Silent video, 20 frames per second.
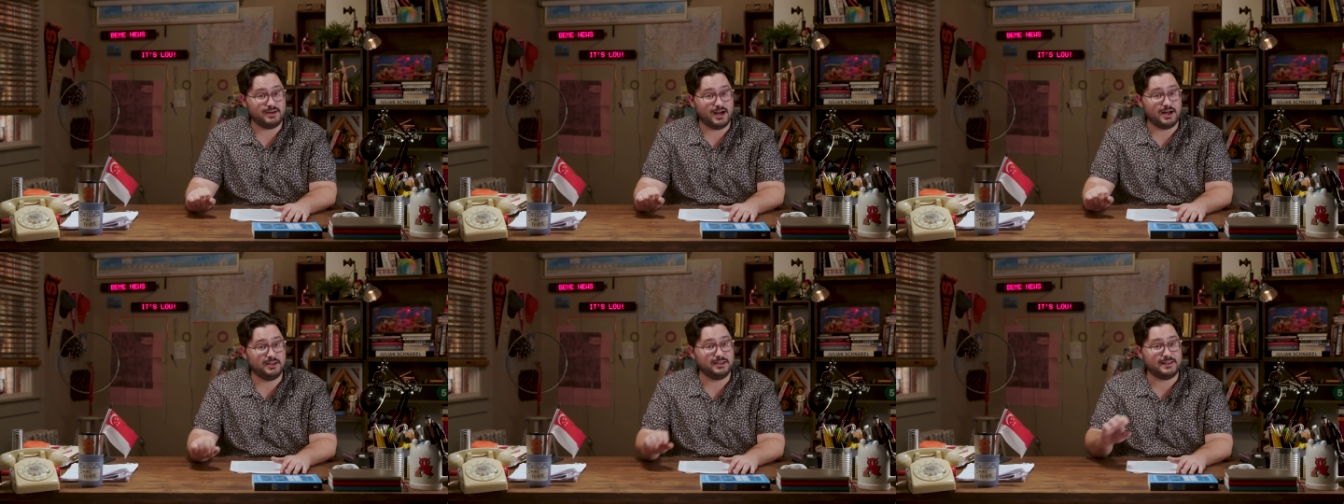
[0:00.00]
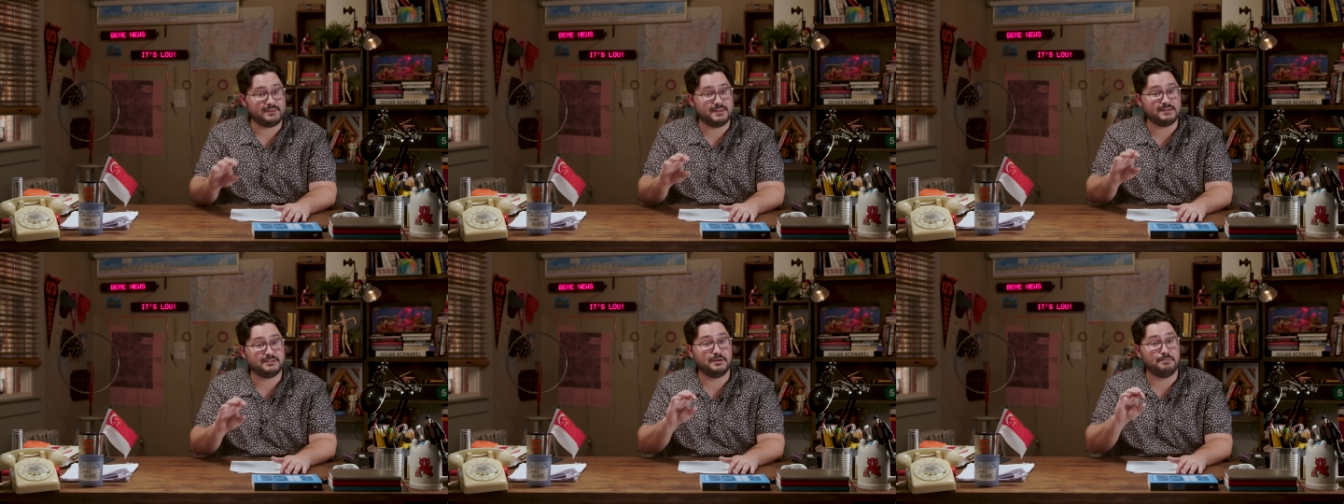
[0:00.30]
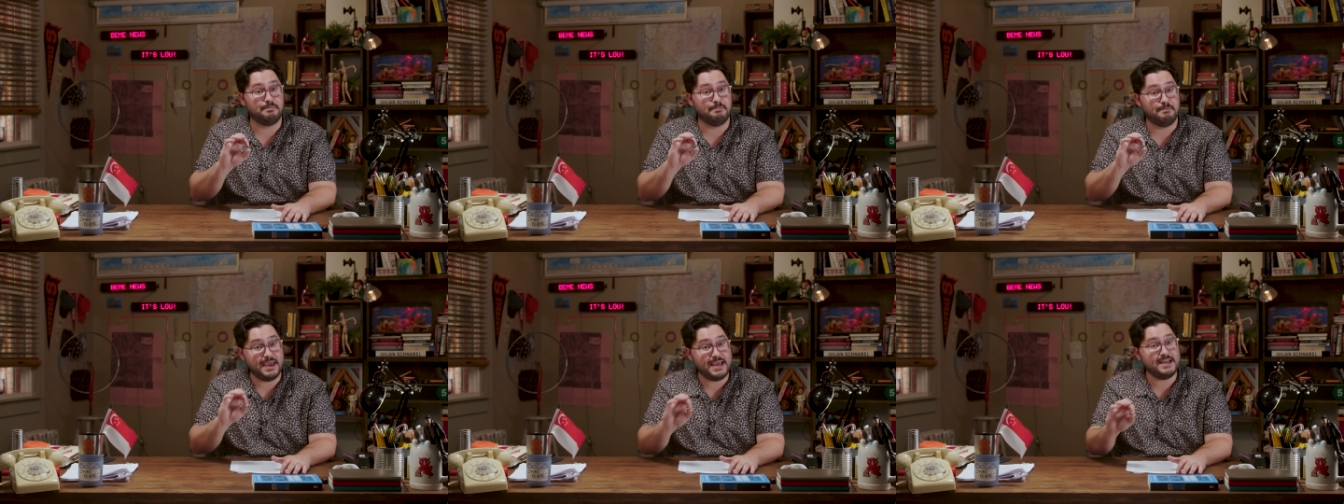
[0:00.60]
I'll let this
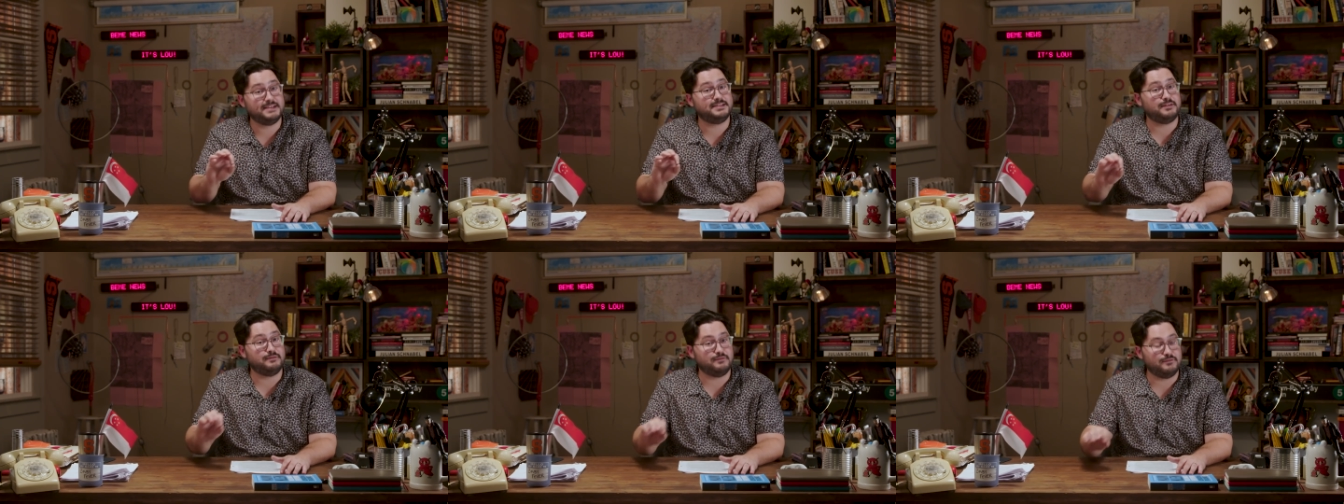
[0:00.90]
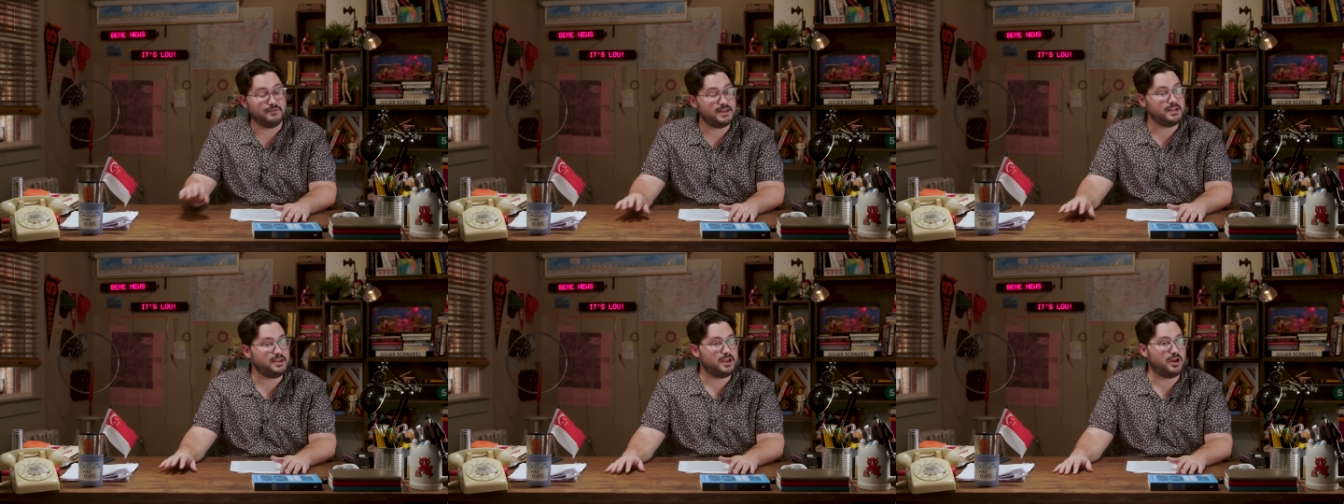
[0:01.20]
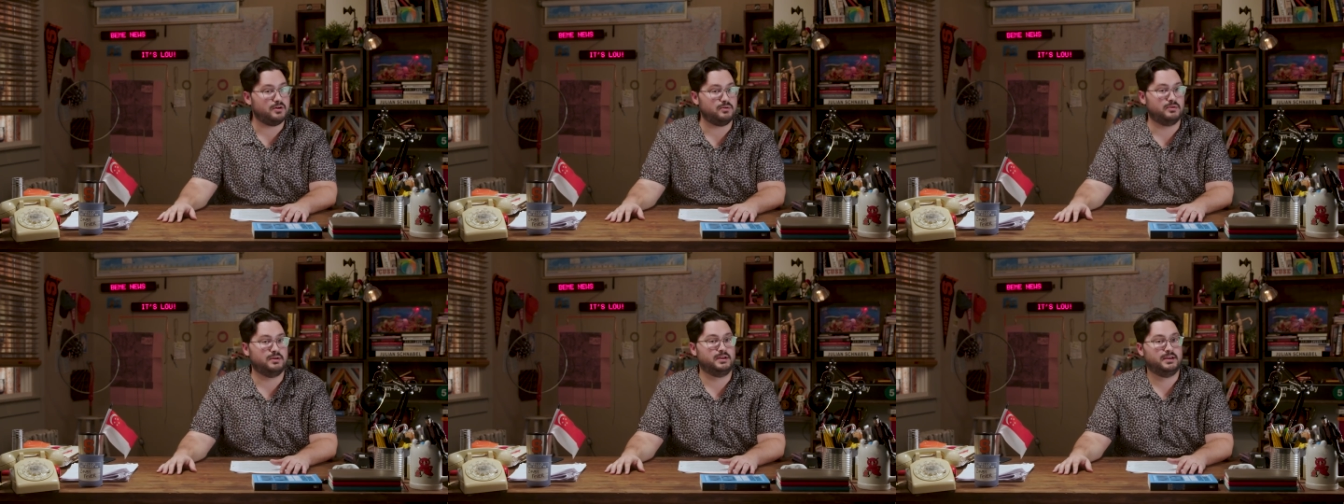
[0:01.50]
amazing
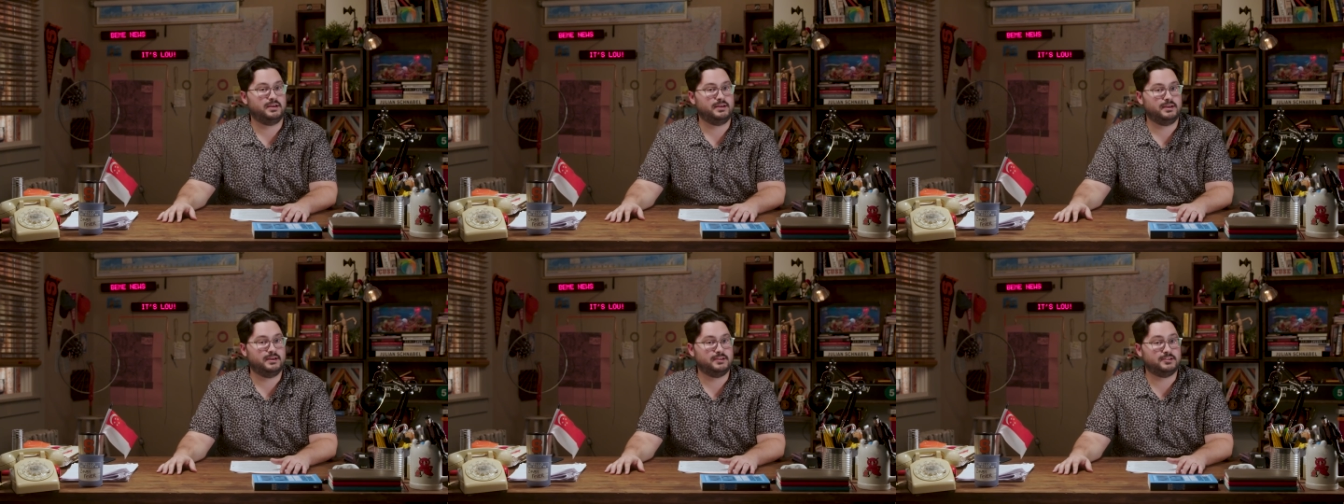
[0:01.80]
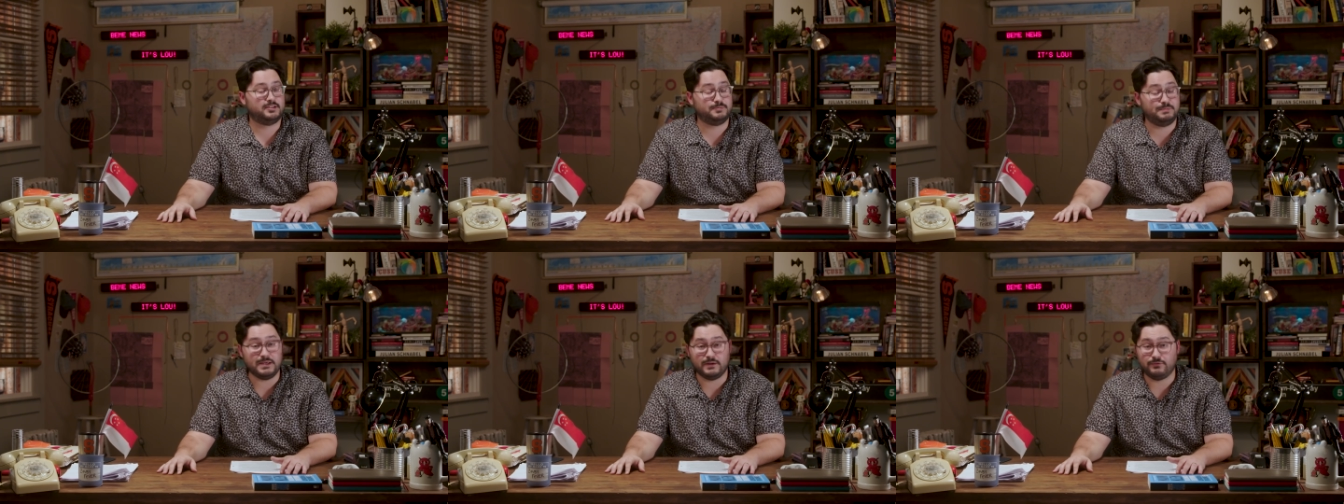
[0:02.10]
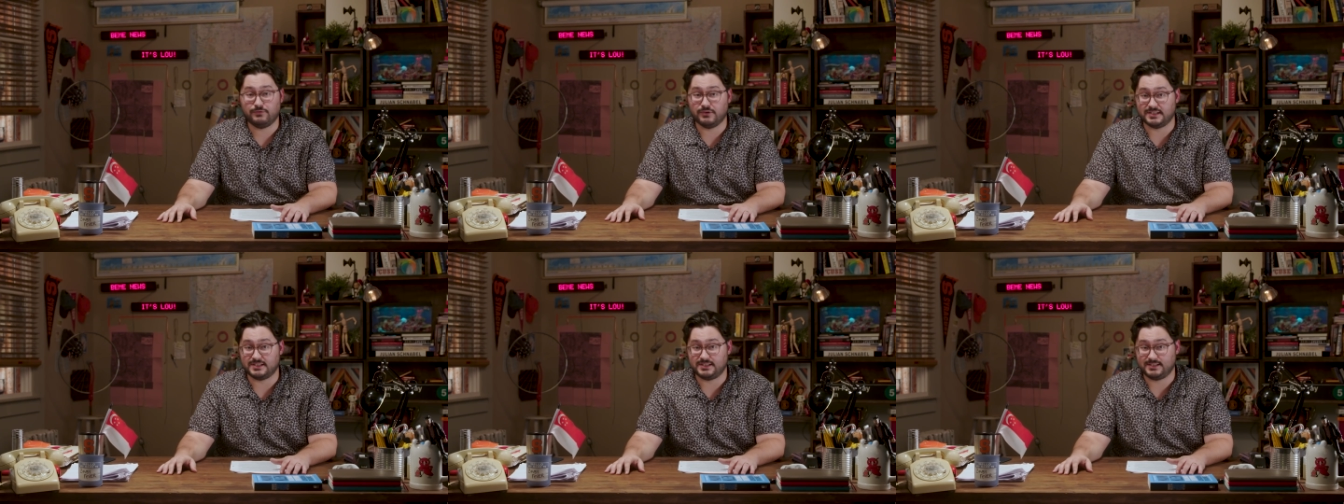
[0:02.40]
video speak
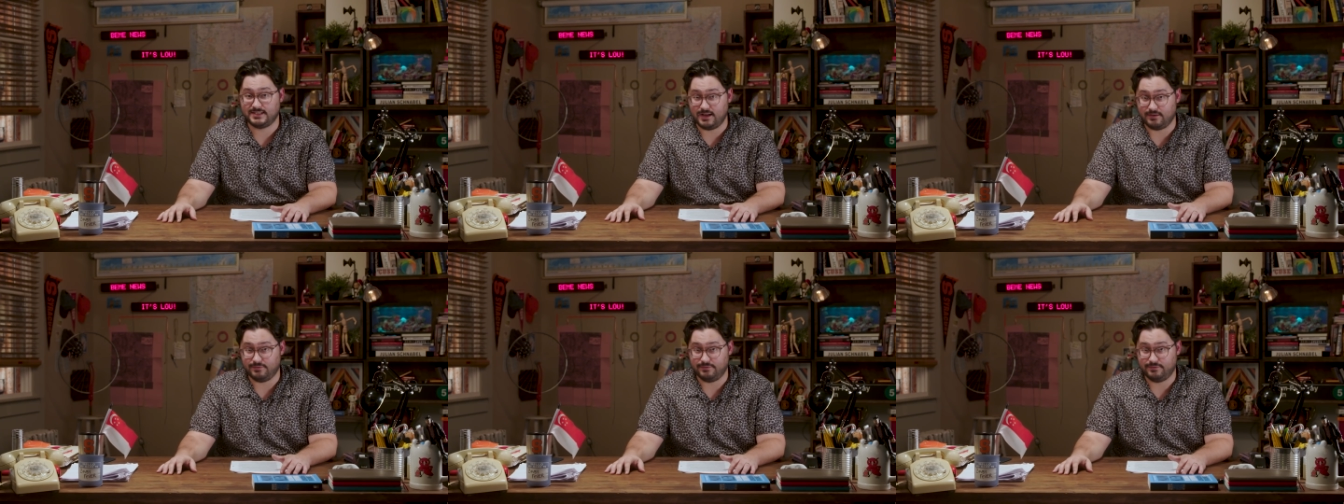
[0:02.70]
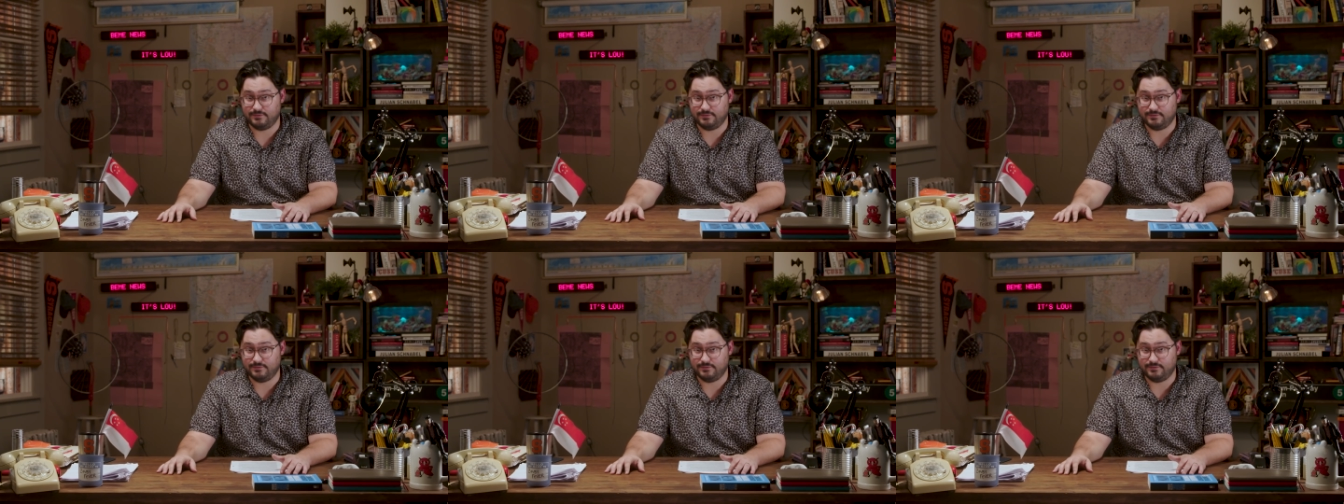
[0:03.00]
for itself.